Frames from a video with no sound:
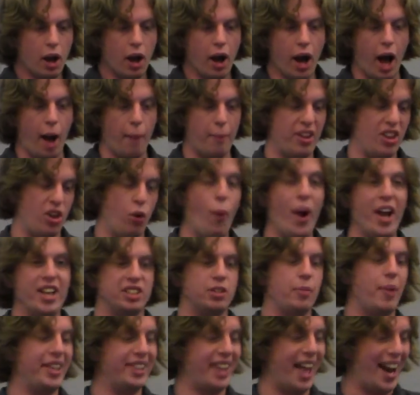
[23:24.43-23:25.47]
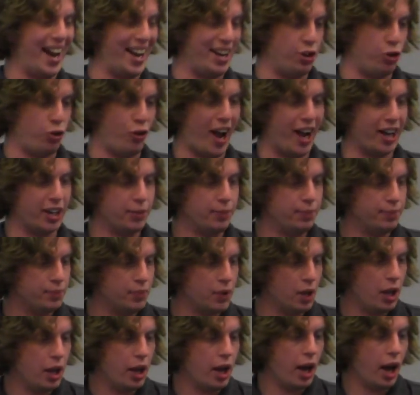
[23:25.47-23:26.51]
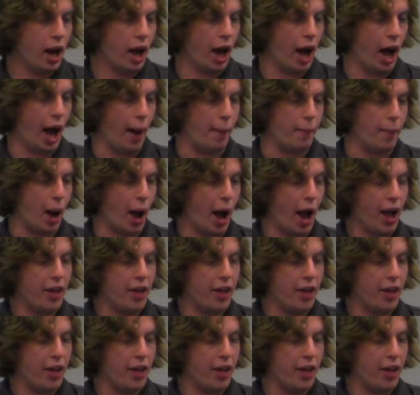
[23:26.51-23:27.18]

Um, and the ways to make that indirect. Um,